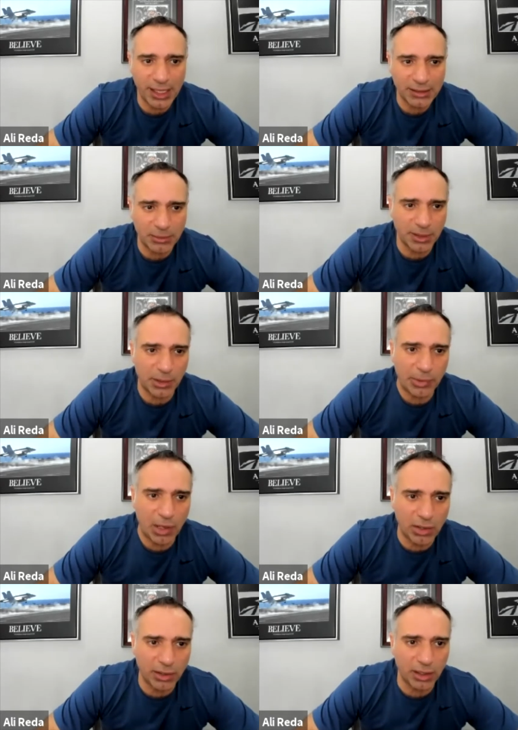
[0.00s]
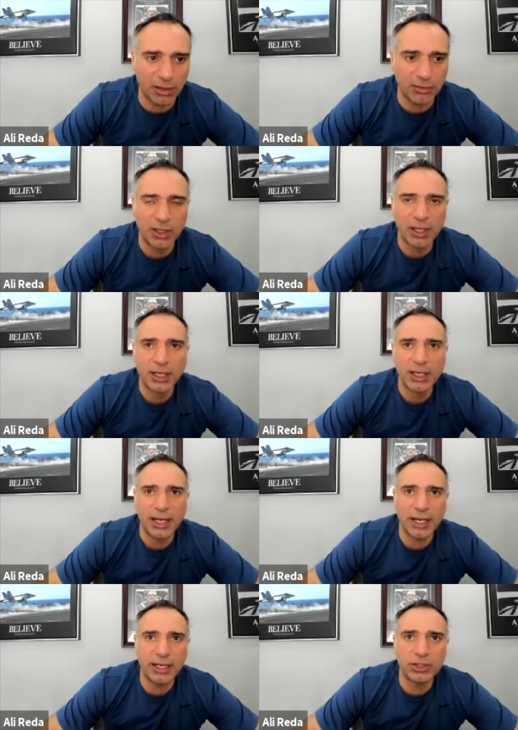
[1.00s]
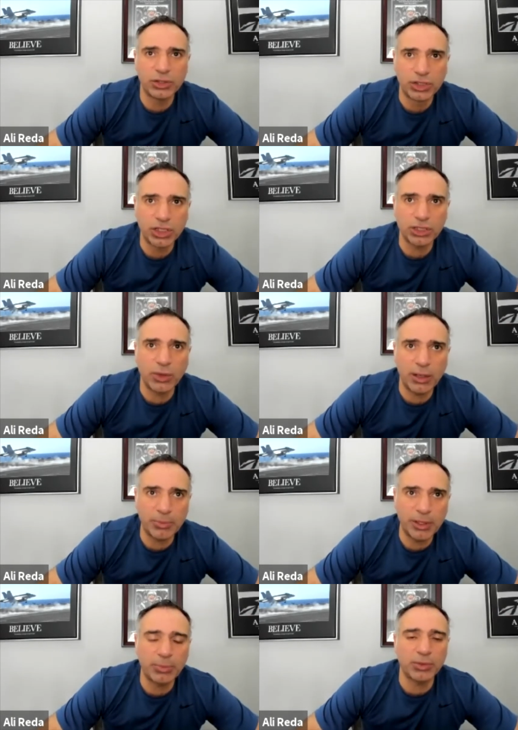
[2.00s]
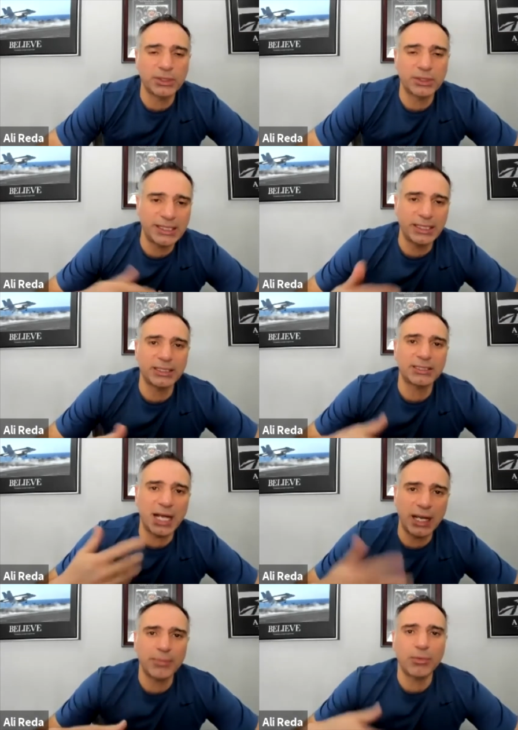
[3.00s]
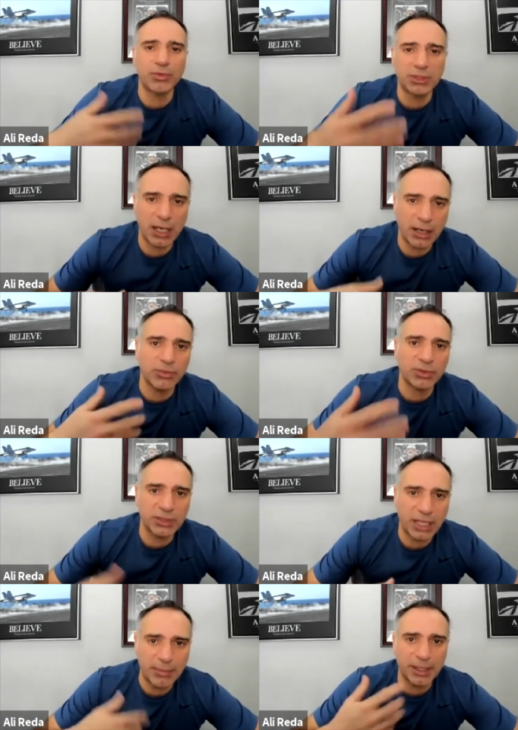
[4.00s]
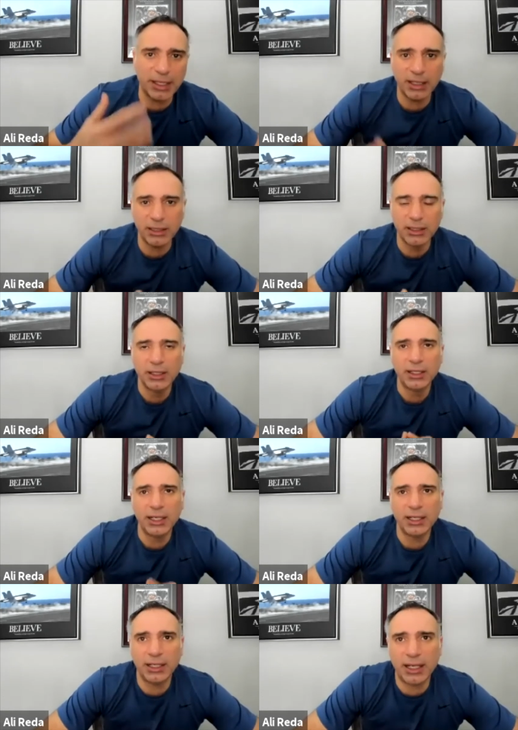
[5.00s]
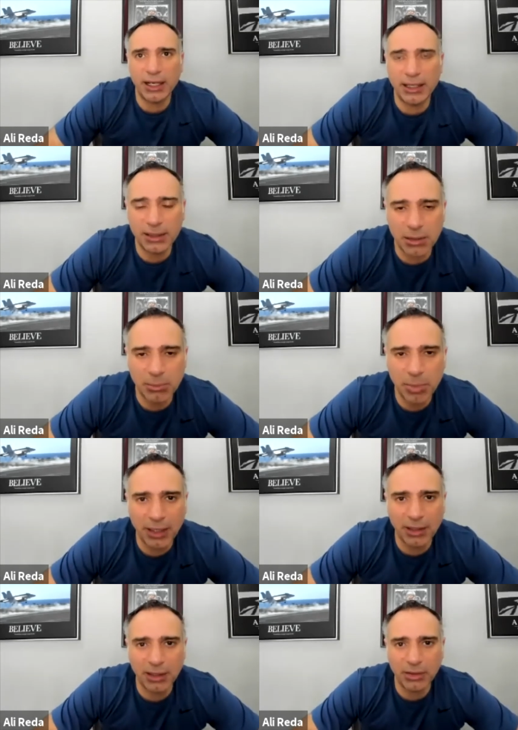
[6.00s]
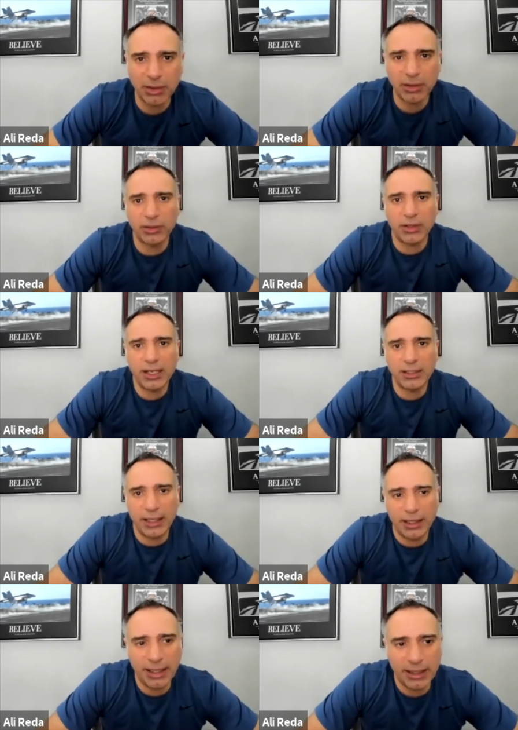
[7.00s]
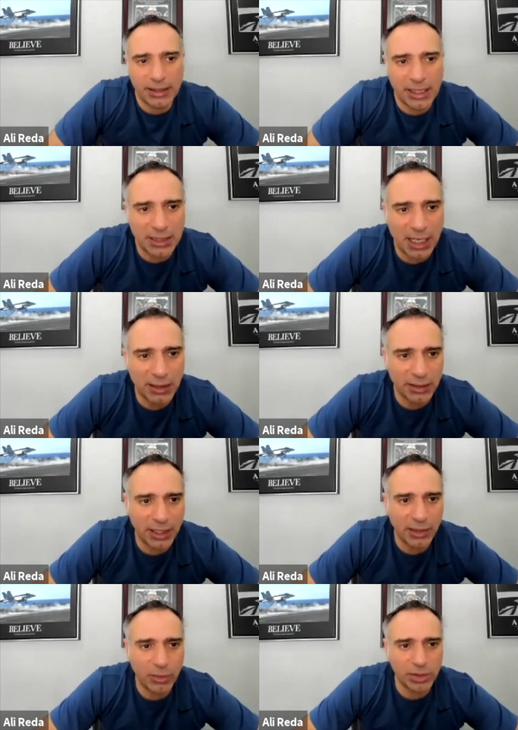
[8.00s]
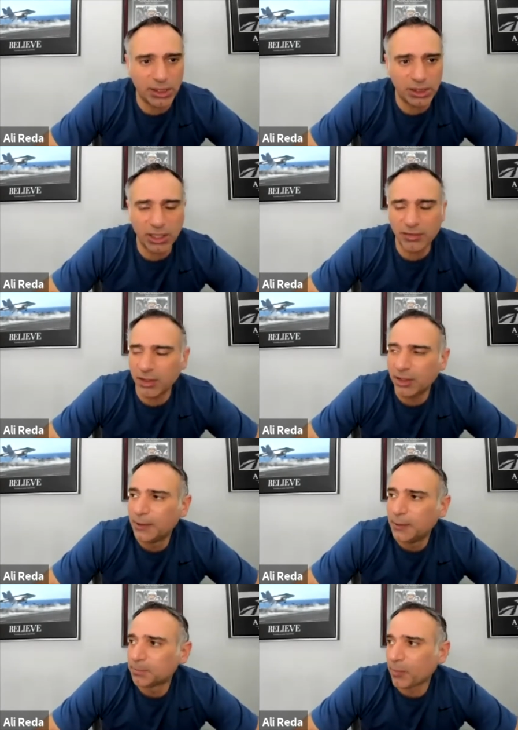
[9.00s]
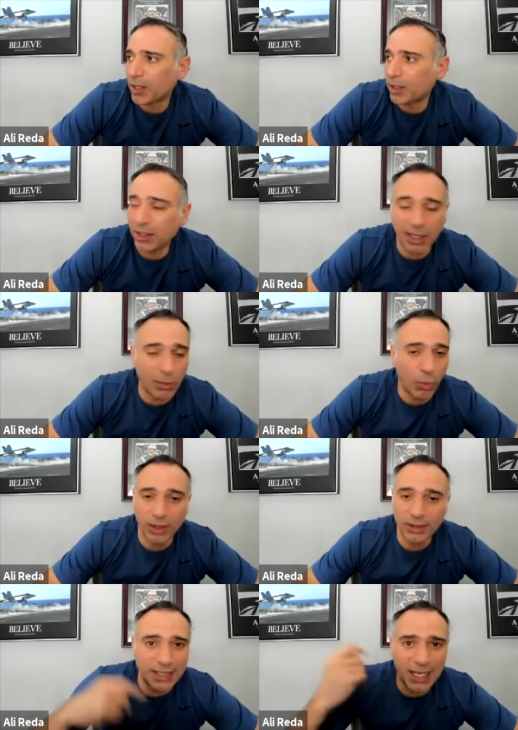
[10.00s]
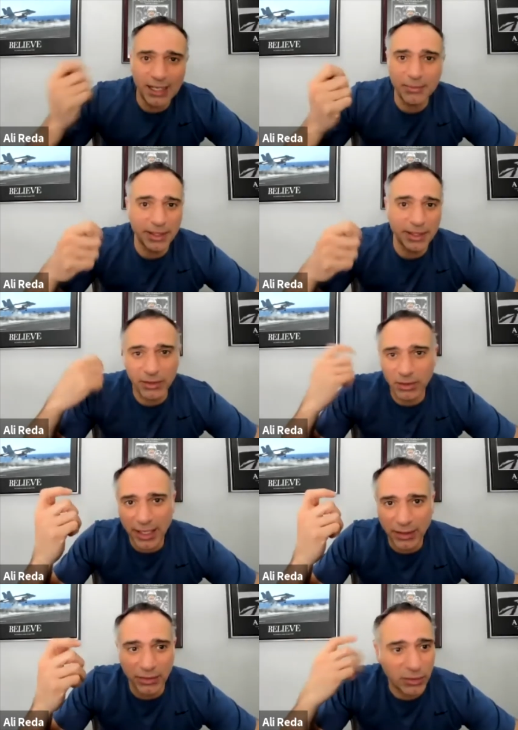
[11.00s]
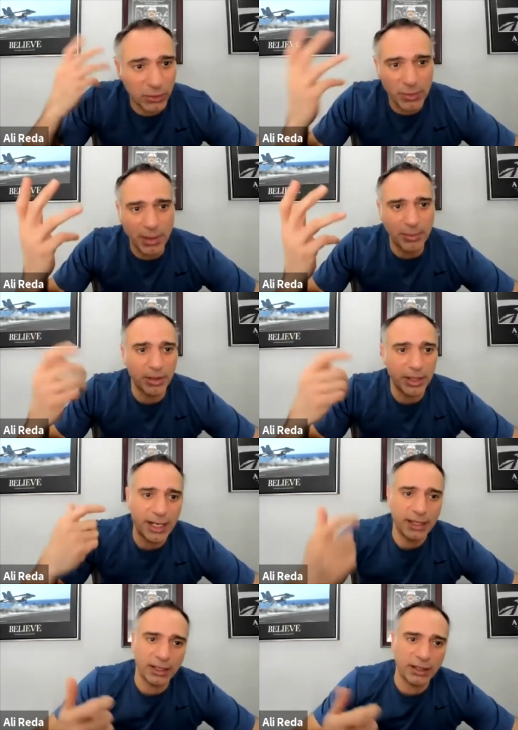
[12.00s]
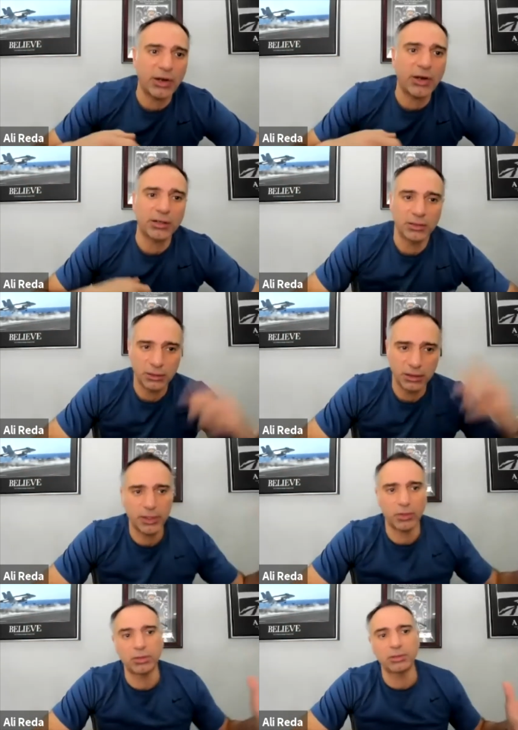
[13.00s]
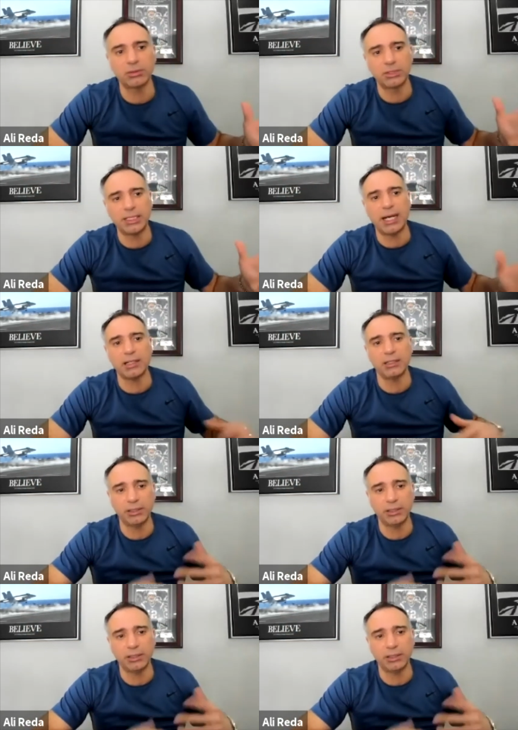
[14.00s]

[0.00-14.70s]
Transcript: It hasn't been up long enough. And you just want people to see it time over time over time again. And it kind of gets embedded in, in their head that, hey, that's Ali. Yeah, he works at Chevy. And then that one time a year later, they'll remember, hey, I need a car. Let me go to see Ali."